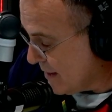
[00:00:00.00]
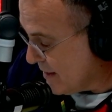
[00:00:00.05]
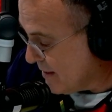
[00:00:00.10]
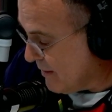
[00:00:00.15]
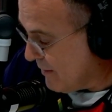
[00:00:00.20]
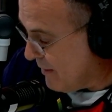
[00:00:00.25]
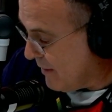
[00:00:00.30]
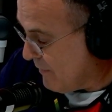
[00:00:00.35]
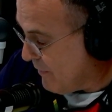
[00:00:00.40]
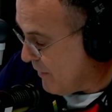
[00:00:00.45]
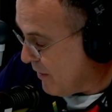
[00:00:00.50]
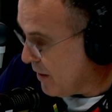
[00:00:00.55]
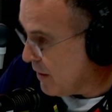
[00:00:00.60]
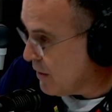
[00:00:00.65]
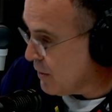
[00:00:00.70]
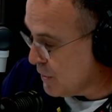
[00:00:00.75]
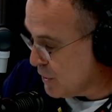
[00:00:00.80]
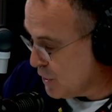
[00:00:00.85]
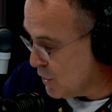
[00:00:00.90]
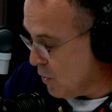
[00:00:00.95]
It's a very
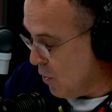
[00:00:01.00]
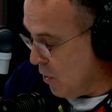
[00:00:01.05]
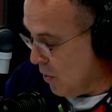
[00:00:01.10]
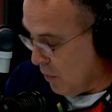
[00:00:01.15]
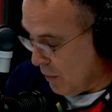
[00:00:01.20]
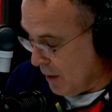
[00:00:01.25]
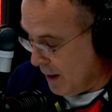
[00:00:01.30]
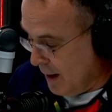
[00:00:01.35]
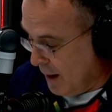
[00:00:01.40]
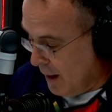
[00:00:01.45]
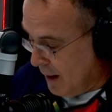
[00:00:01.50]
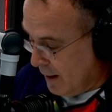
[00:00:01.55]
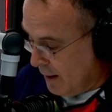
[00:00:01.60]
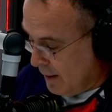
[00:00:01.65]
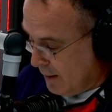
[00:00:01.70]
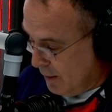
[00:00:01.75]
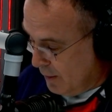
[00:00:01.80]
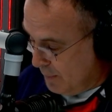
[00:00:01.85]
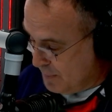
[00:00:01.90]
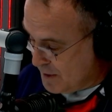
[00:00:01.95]
good score.
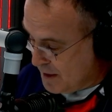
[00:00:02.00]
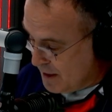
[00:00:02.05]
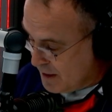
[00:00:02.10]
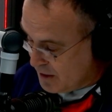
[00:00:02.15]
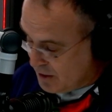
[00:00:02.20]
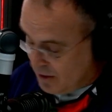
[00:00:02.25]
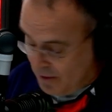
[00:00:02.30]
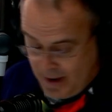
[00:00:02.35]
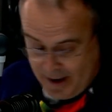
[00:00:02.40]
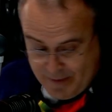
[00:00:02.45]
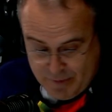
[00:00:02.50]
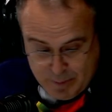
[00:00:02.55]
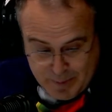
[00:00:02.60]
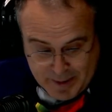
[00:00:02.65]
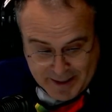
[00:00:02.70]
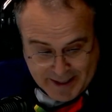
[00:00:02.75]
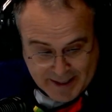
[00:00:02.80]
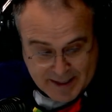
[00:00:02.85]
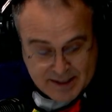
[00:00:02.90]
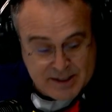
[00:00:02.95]
Oops, sorry
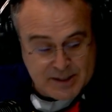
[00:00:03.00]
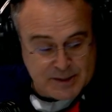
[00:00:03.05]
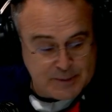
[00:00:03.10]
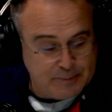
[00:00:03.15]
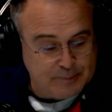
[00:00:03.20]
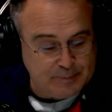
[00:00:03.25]
everybody else.